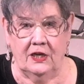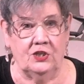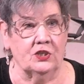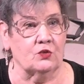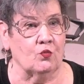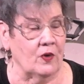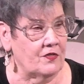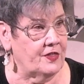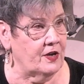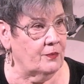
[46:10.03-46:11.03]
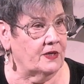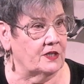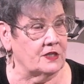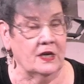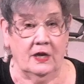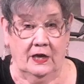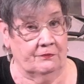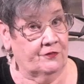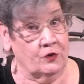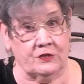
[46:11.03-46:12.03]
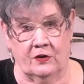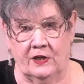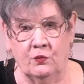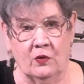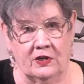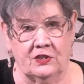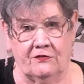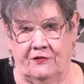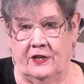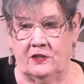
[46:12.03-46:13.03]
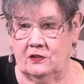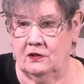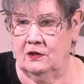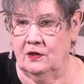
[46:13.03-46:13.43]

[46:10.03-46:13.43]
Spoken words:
He just went there because, first of all, he wanted to fight.